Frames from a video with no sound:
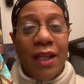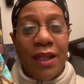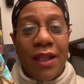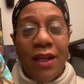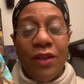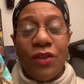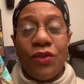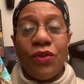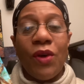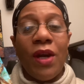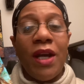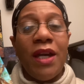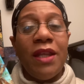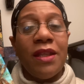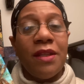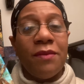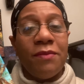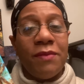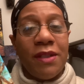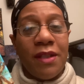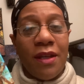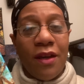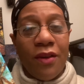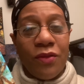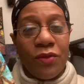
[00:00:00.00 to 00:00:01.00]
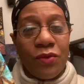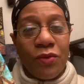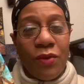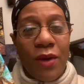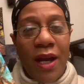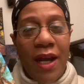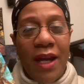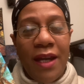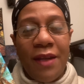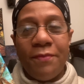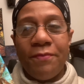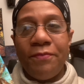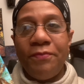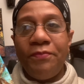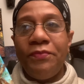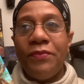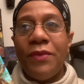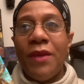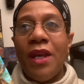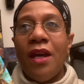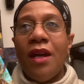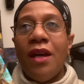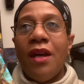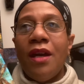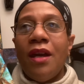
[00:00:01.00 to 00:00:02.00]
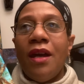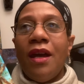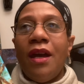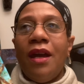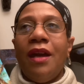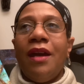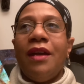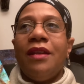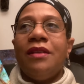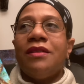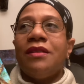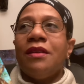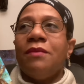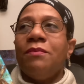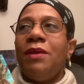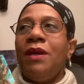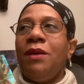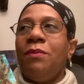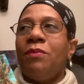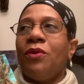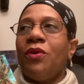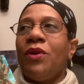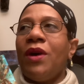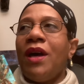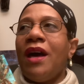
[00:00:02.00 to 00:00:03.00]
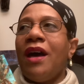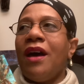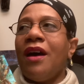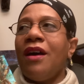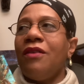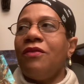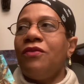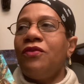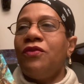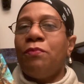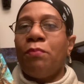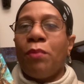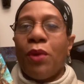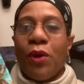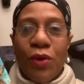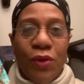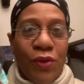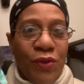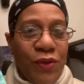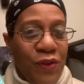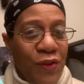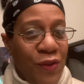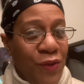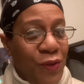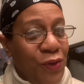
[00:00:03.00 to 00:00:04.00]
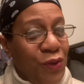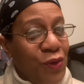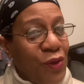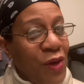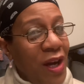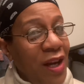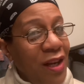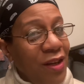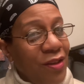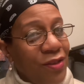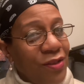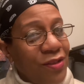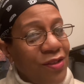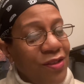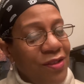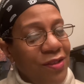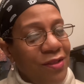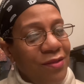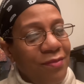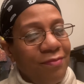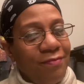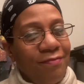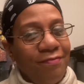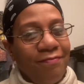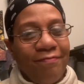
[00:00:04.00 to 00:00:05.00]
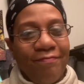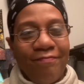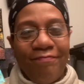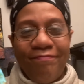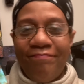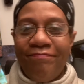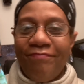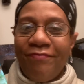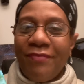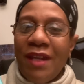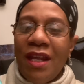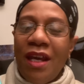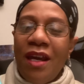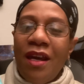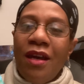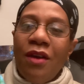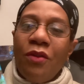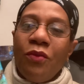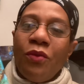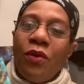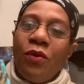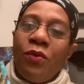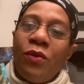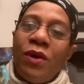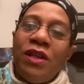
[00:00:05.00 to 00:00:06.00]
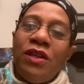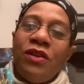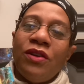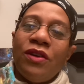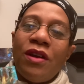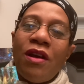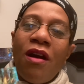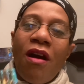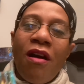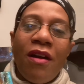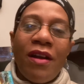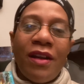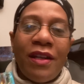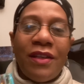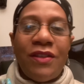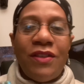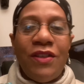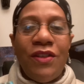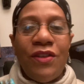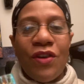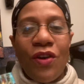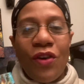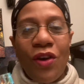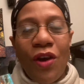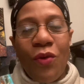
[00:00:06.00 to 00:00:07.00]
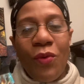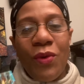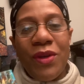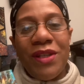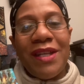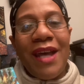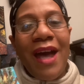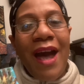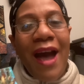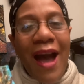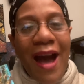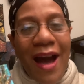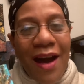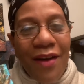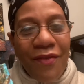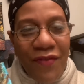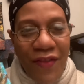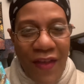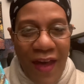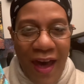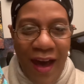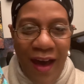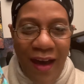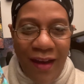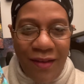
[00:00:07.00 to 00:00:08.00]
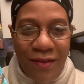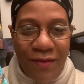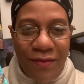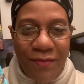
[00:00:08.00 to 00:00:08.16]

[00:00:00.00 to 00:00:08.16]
They train themselves, right? And some people have personal trainers. Well, when you're an artist, you don't always have that.